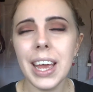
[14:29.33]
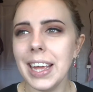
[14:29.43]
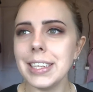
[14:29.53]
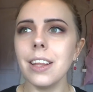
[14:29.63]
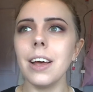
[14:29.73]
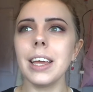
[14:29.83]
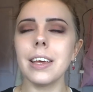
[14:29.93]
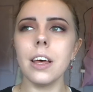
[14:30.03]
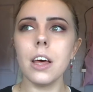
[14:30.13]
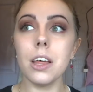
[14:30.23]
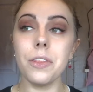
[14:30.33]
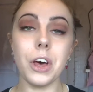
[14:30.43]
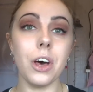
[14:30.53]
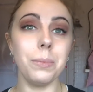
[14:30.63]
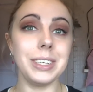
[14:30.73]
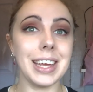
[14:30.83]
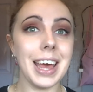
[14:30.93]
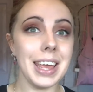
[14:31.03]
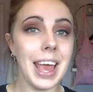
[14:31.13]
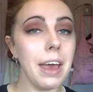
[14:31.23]
It's like the Urban
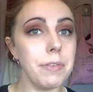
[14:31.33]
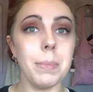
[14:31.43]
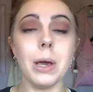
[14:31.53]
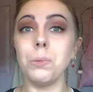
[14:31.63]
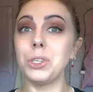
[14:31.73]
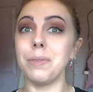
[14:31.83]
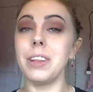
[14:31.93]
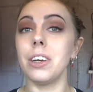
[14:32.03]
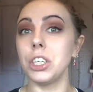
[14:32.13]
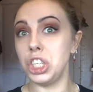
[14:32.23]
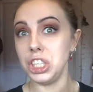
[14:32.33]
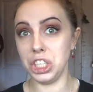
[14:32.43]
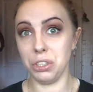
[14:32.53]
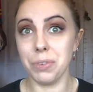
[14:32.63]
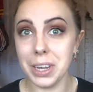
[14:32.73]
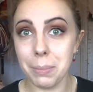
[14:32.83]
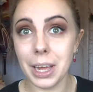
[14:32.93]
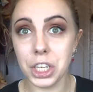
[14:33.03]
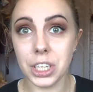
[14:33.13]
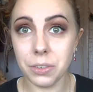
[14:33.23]
Decay Heavy Metals of last year, just
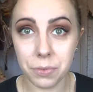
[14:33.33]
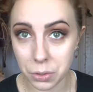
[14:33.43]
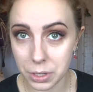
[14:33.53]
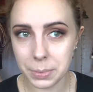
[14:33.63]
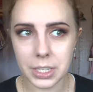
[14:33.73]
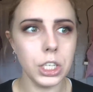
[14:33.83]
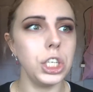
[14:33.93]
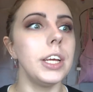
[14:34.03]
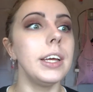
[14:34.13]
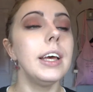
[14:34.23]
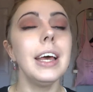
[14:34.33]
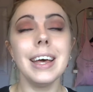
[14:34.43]
reimagined for Christmas this year.